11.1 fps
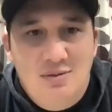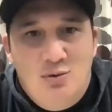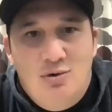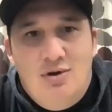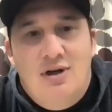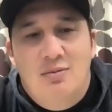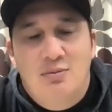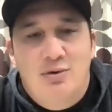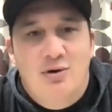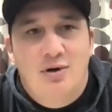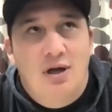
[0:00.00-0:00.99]
more to come,
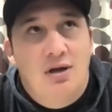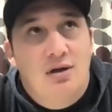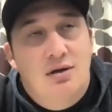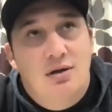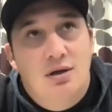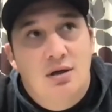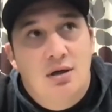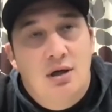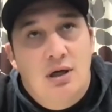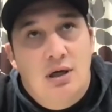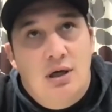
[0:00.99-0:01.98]
bro. And
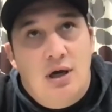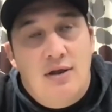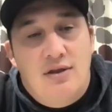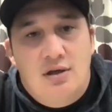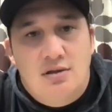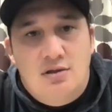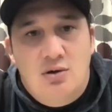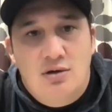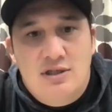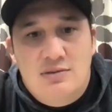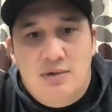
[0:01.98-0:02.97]
I think it's
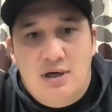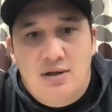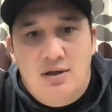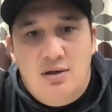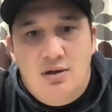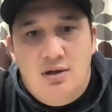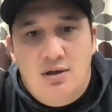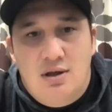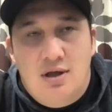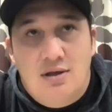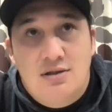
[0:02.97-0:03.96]
only smart
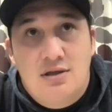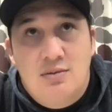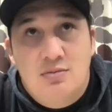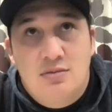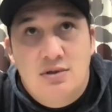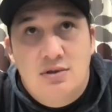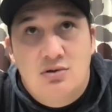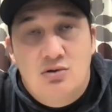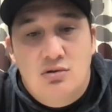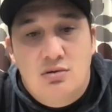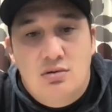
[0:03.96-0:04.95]
that teams
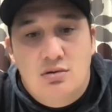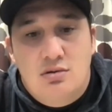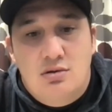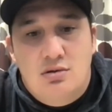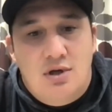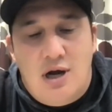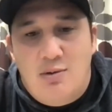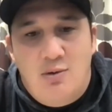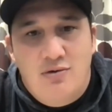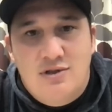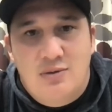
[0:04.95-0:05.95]
come up
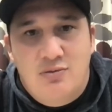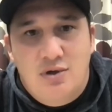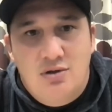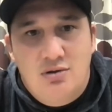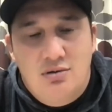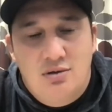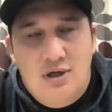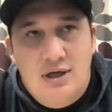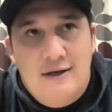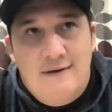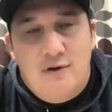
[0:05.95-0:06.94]
with something new.
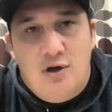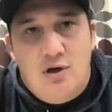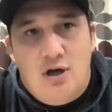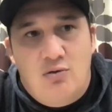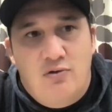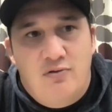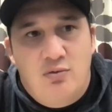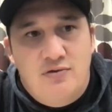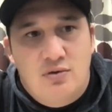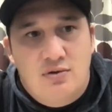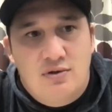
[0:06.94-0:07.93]
Like we've
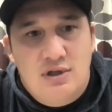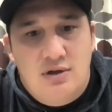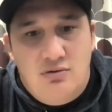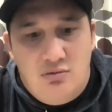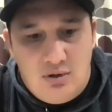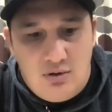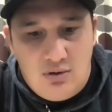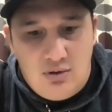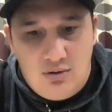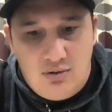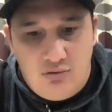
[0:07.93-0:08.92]
sort of said throughout
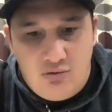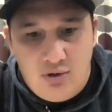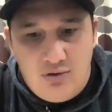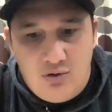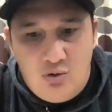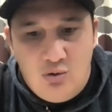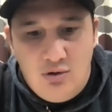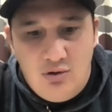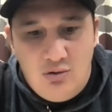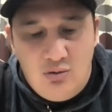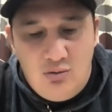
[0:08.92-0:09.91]
the
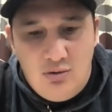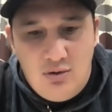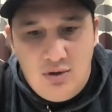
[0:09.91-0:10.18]
kōrero,